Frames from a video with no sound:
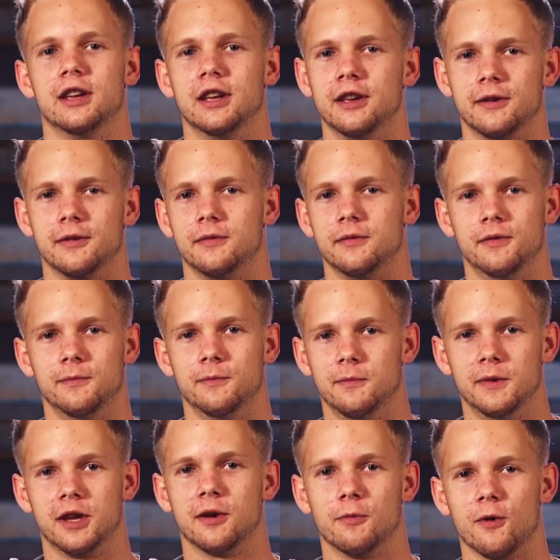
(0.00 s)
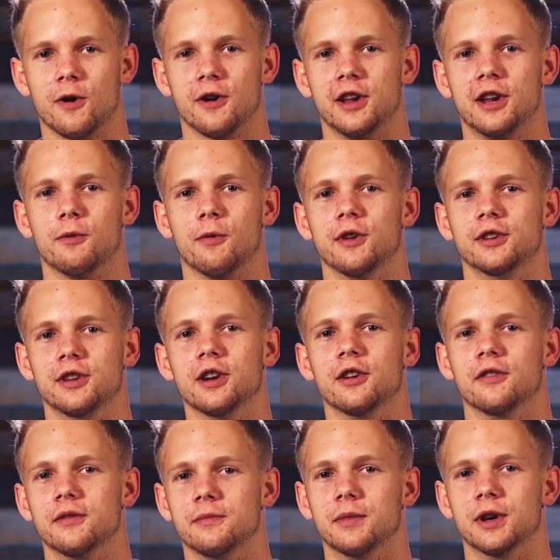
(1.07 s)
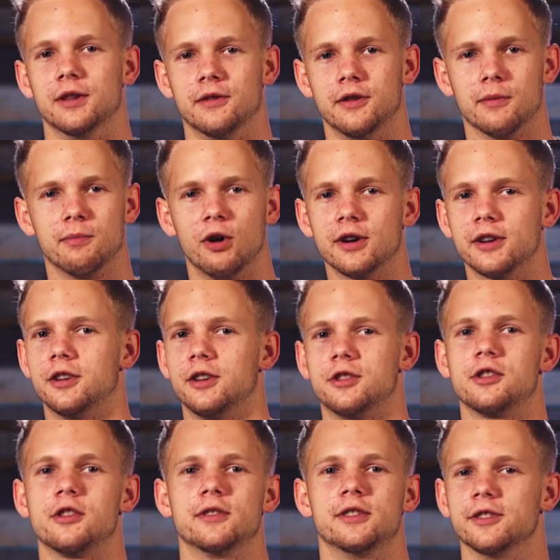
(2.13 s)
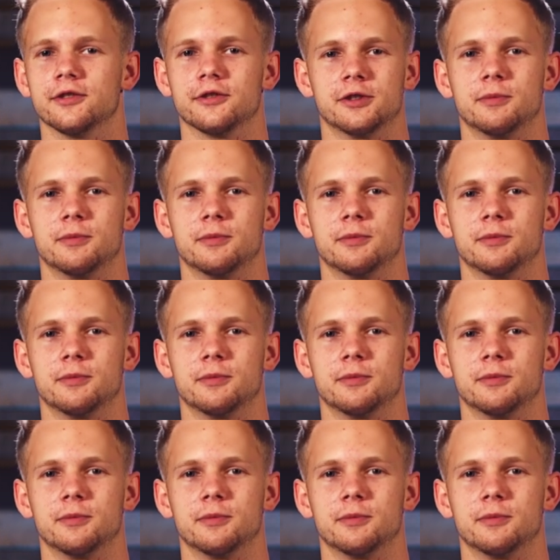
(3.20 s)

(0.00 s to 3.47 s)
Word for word: It, it can work anywhere you go, but they're plugged into churches and their